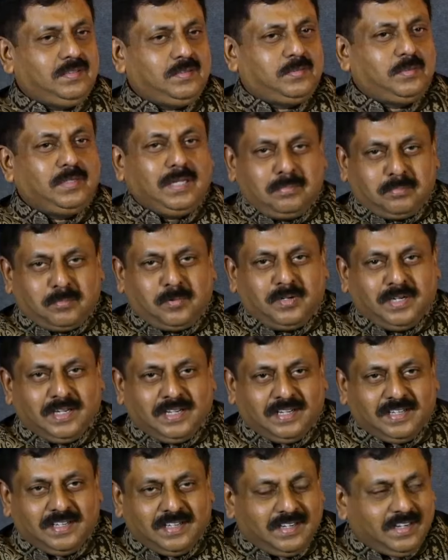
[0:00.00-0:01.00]
Today
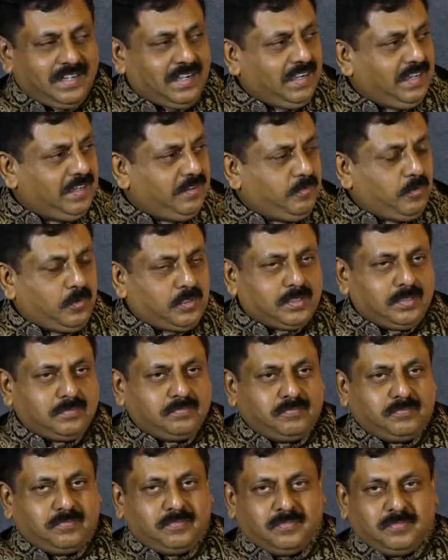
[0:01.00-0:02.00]
morning, I woke up
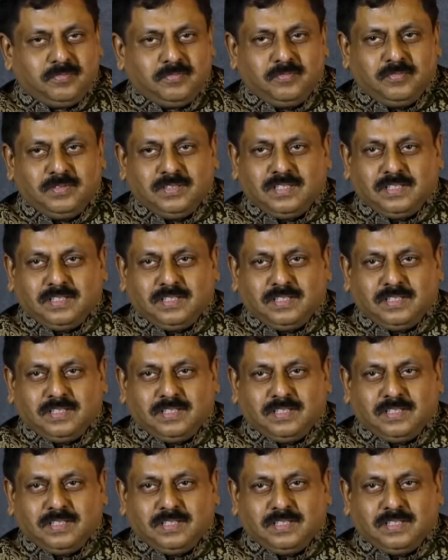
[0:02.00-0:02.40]
with